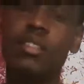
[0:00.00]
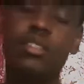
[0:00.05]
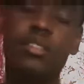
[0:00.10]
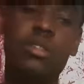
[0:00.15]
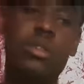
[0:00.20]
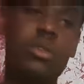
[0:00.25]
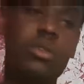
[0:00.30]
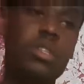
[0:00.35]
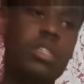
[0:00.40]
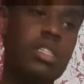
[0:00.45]

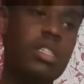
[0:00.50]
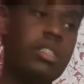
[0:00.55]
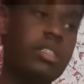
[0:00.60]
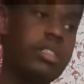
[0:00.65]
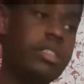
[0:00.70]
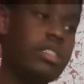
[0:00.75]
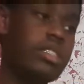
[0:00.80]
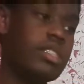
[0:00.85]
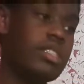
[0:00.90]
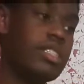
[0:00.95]
soda
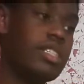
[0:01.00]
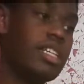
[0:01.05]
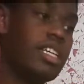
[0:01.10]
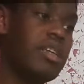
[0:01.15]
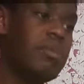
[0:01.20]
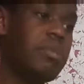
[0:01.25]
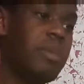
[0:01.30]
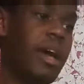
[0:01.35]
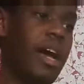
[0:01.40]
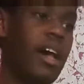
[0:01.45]
just to
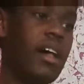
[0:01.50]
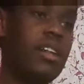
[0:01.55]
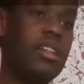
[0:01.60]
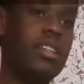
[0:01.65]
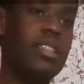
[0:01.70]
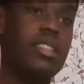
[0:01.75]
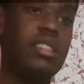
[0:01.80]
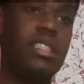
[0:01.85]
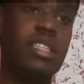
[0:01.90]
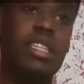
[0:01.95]
keep
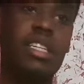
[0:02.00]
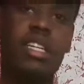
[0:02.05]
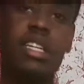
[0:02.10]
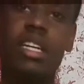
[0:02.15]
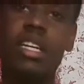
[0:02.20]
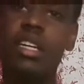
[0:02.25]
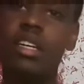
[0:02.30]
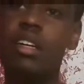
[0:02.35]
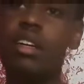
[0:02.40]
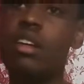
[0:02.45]

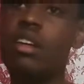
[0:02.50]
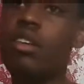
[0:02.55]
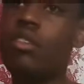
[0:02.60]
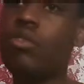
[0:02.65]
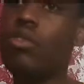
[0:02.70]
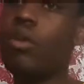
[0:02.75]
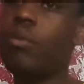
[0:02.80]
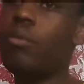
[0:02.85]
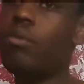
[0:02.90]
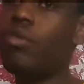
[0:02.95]
alkalinity
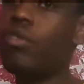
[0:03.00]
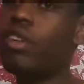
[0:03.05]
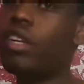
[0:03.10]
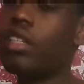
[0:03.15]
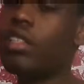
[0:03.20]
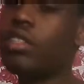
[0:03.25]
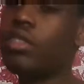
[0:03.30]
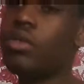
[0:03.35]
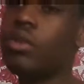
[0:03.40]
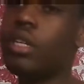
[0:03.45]
from
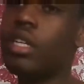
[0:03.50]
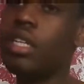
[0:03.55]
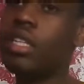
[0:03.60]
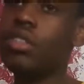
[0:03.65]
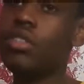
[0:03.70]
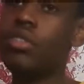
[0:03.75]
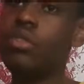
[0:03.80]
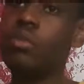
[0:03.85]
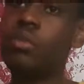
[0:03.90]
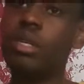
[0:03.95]
fluctuating
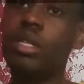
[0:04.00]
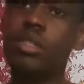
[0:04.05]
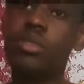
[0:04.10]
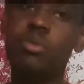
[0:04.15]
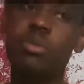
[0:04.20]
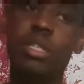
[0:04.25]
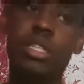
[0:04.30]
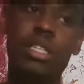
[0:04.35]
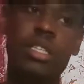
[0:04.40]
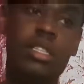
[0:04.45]
too much,
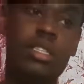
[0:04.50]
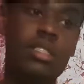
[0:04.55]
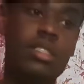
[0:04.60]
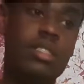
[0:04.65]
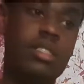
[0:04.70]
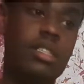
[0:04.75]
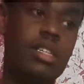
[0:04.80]
because